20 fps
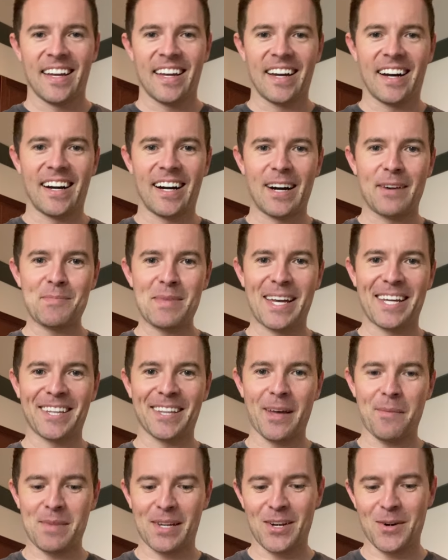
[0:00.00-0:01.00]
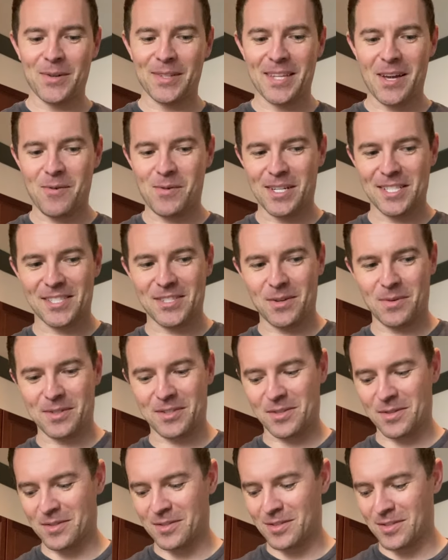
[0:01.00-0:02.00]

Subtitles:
and let me know what that was, so which was